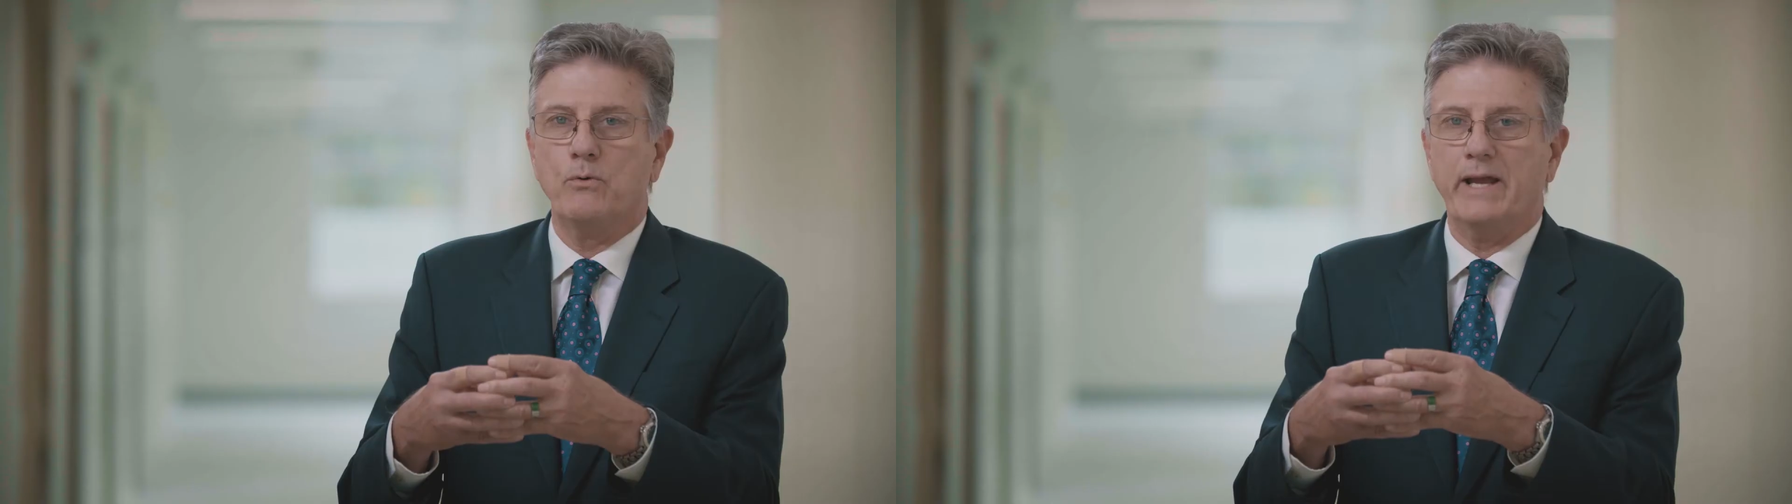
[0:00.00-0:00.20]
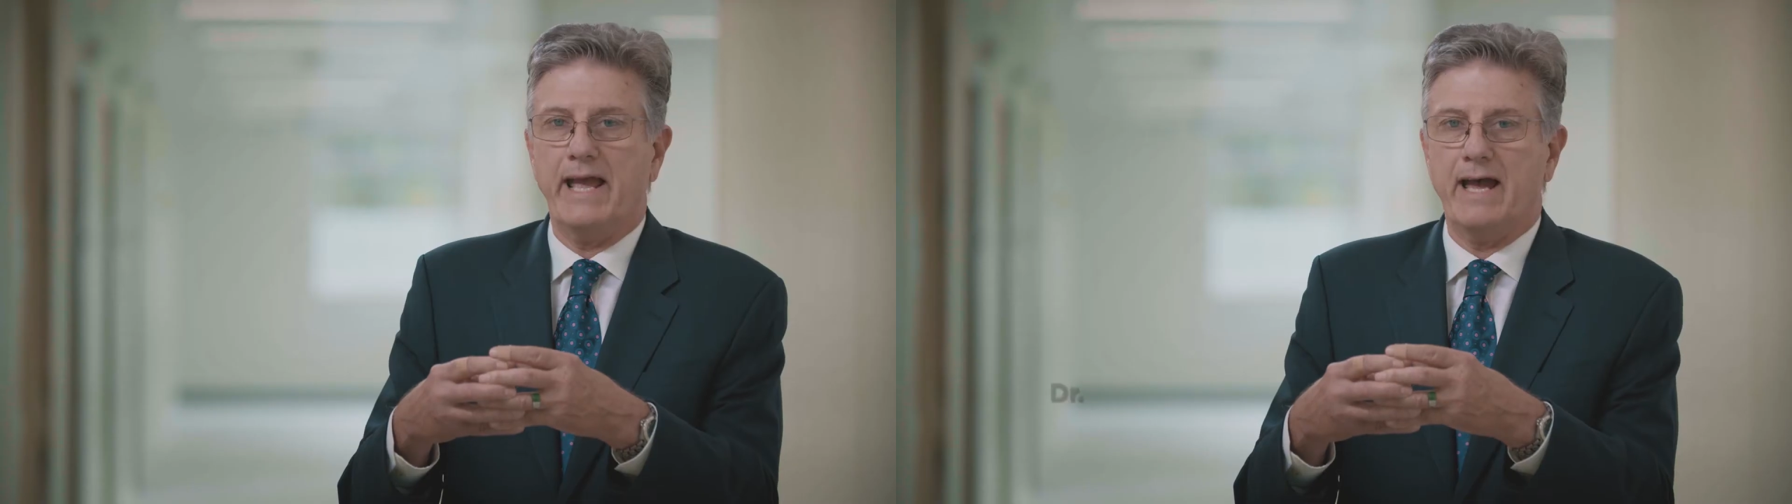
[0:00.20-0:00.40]

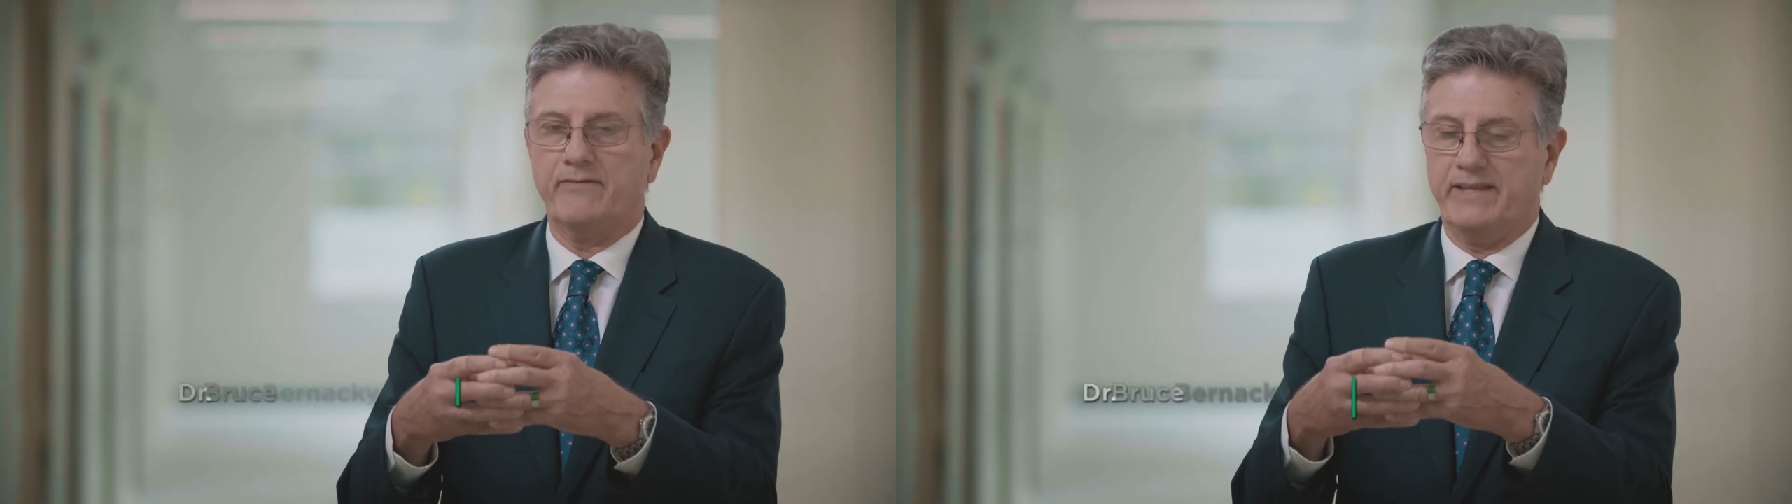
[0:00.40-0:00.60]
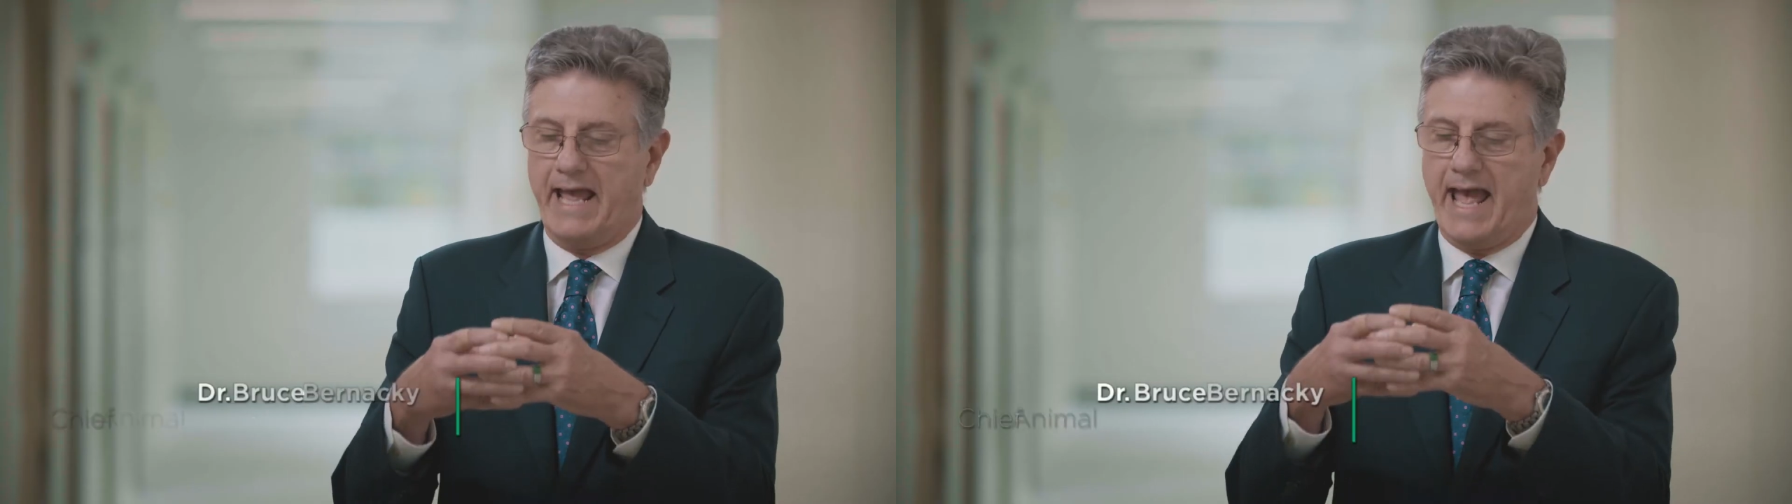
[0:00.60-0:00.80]
We
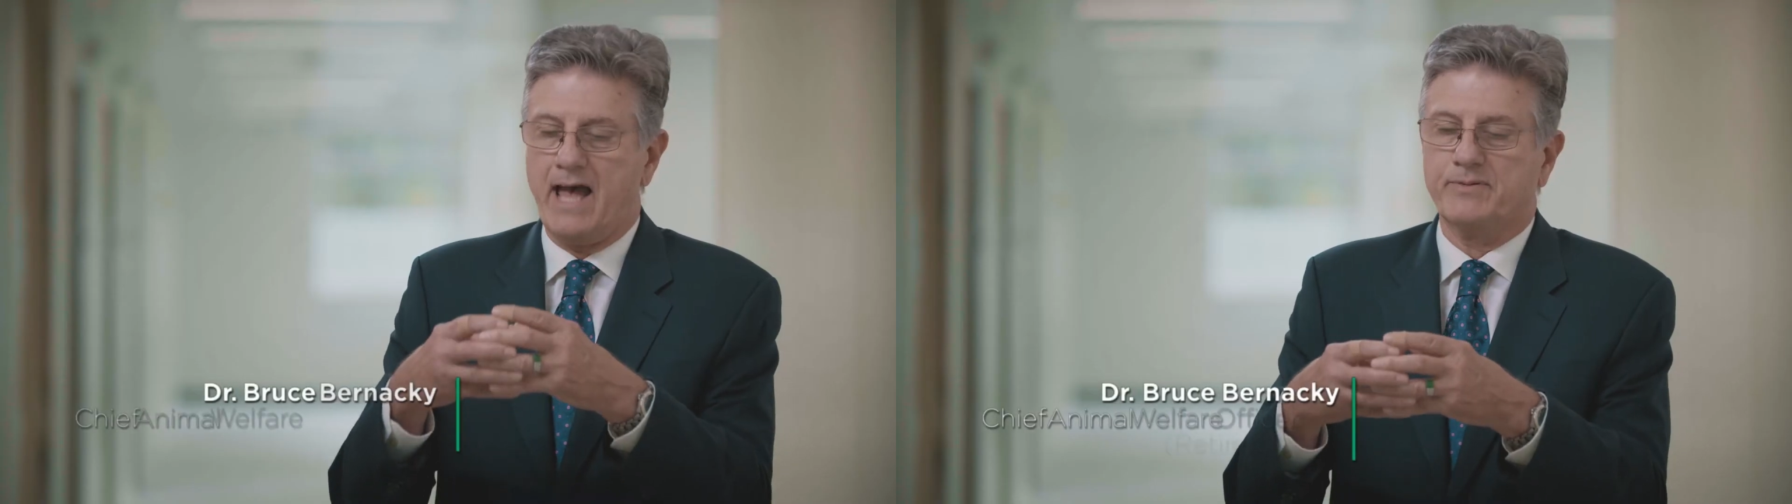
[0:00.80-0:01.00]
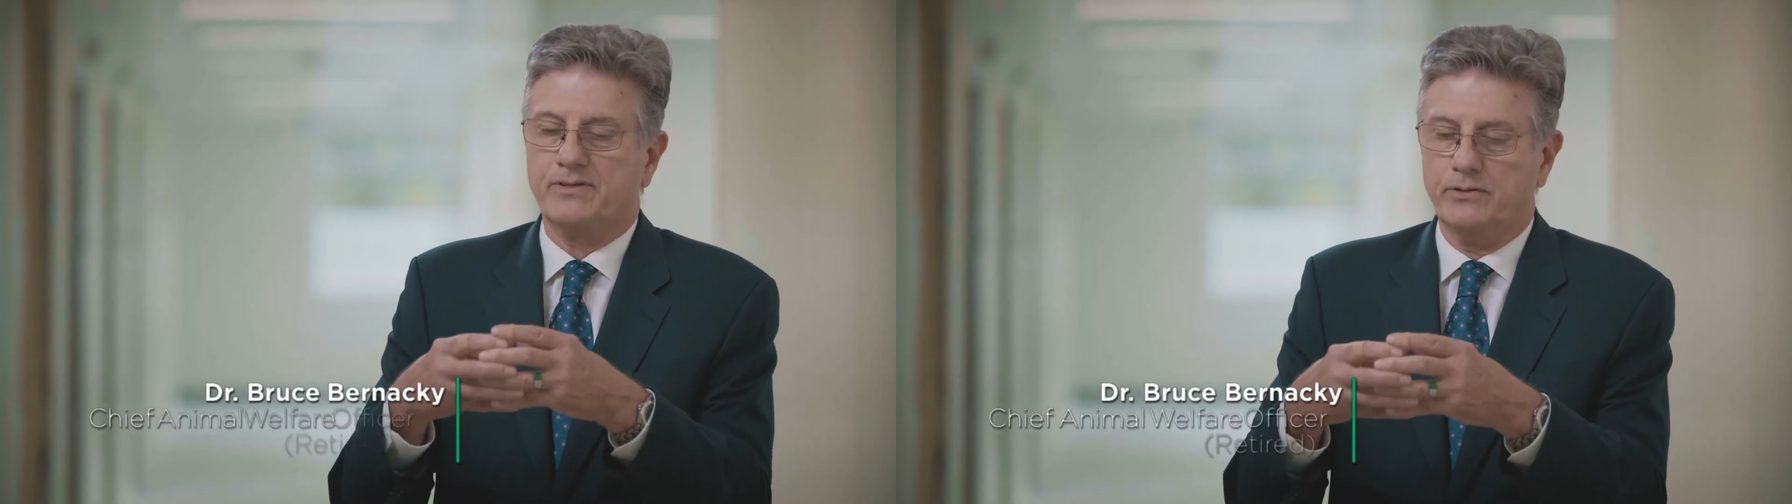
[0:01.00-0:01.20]
have the
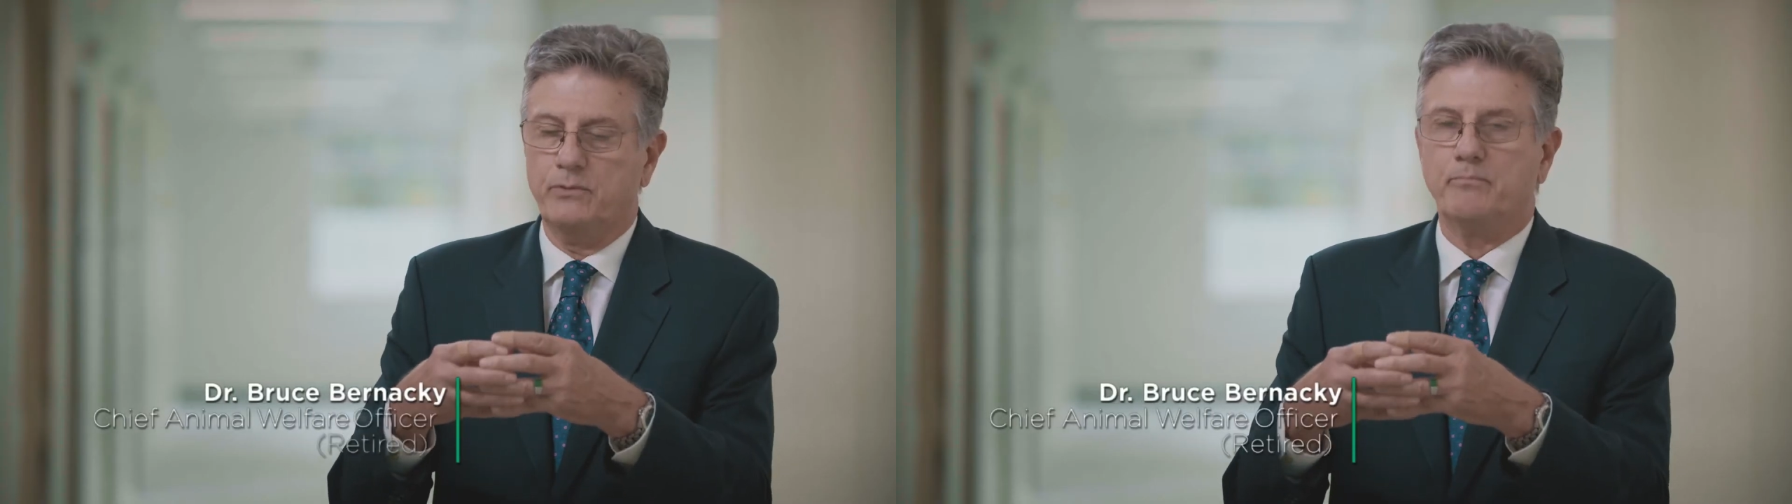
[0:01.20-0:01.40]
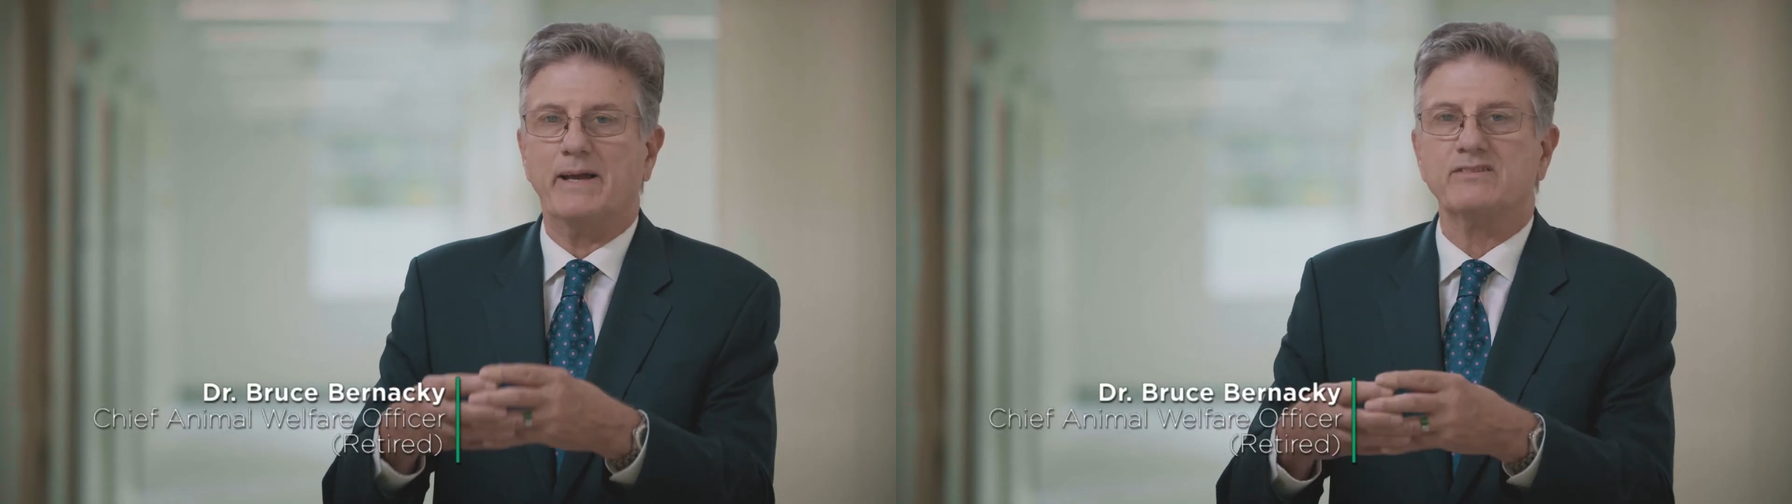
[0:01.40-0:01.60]

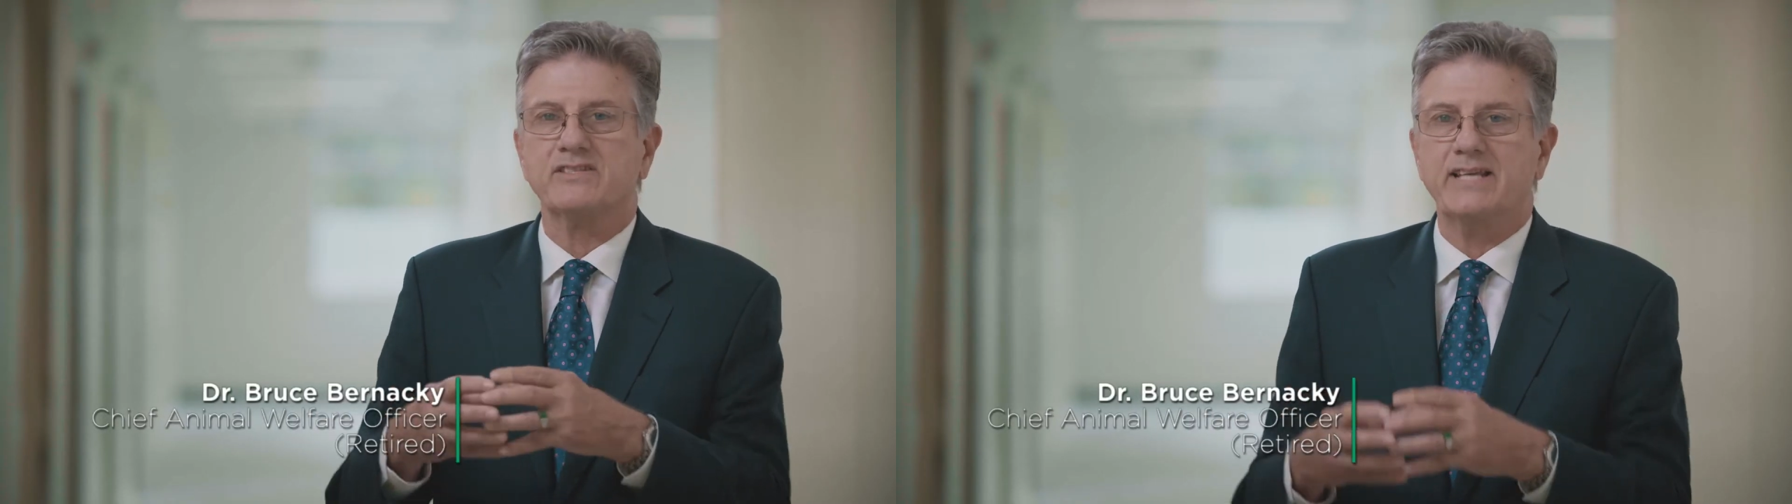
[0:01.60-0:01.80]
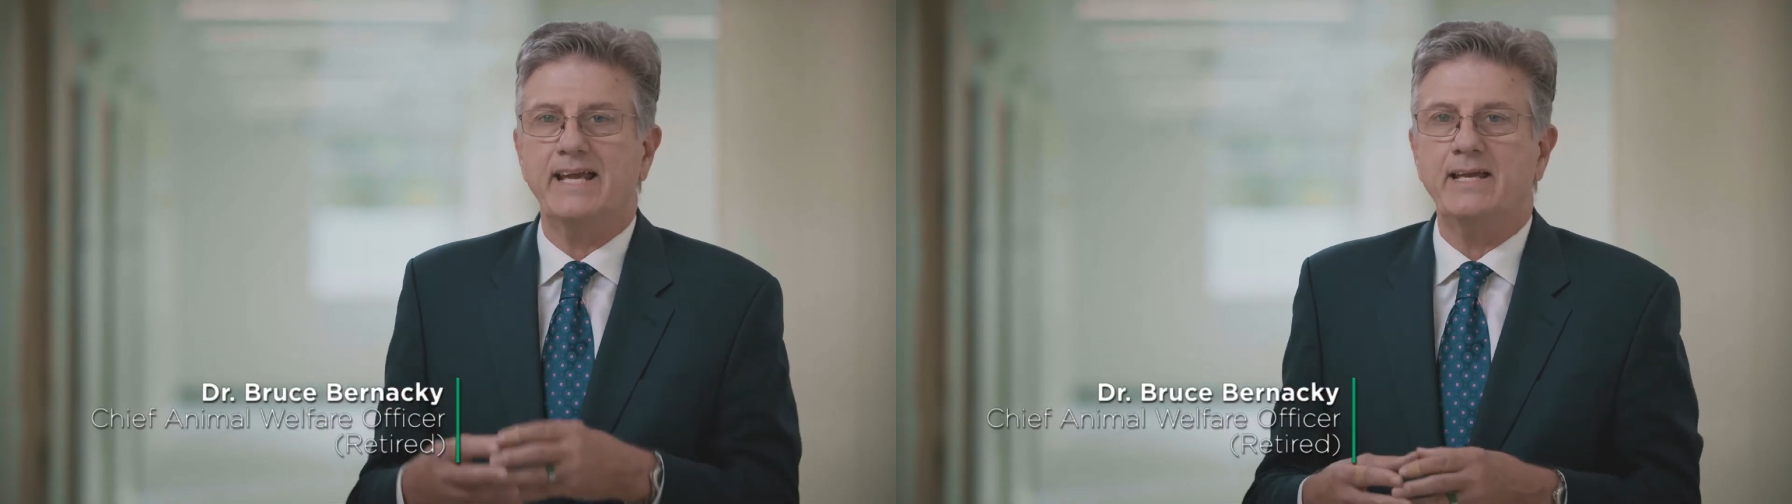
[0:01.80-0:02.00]
absolute
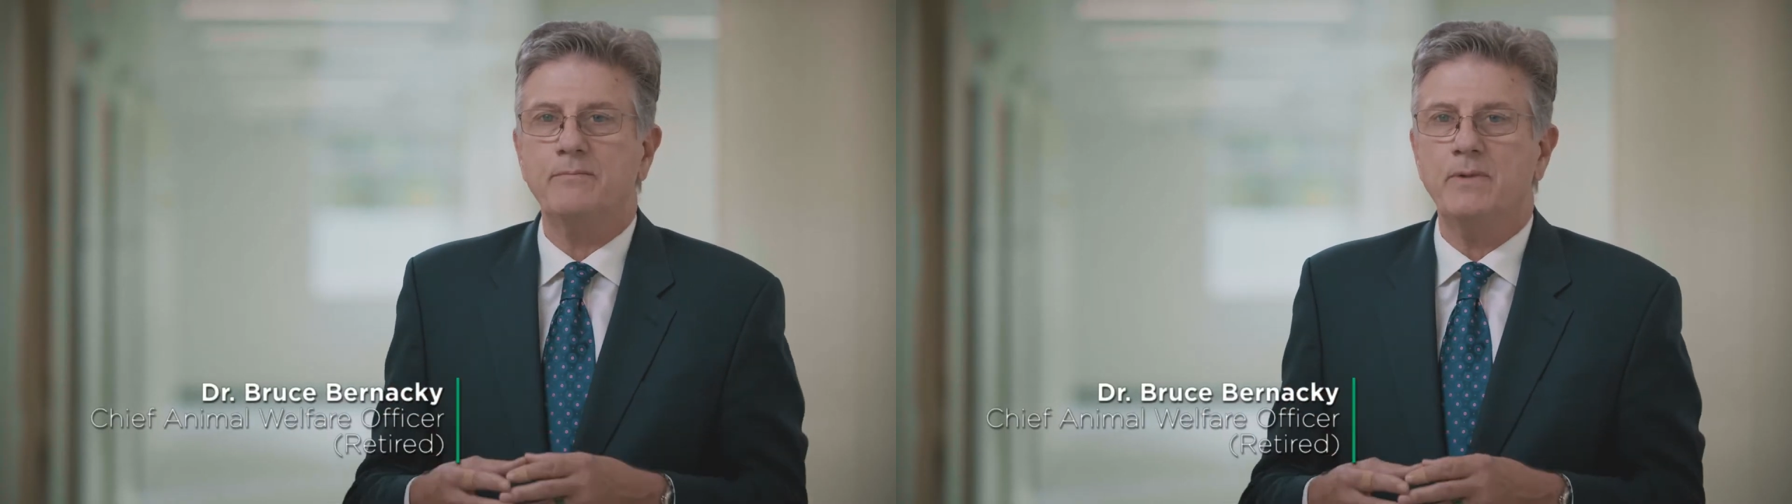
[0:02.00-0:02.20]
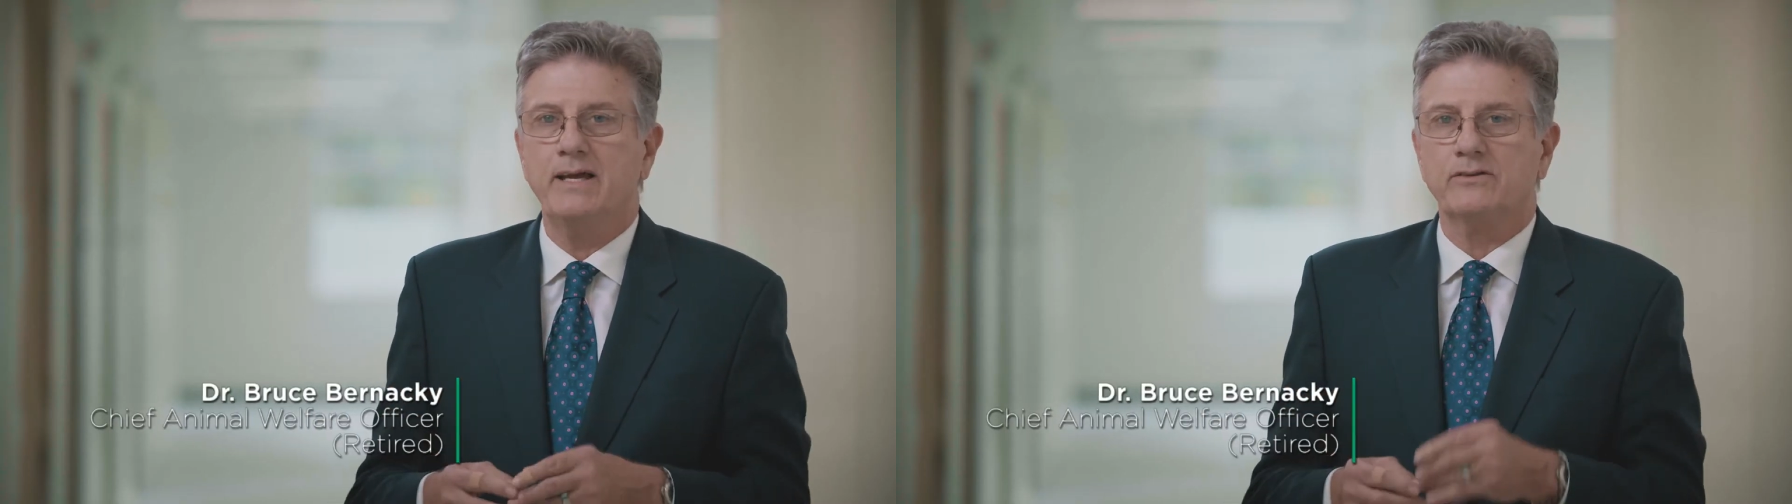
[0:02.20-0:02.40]
best team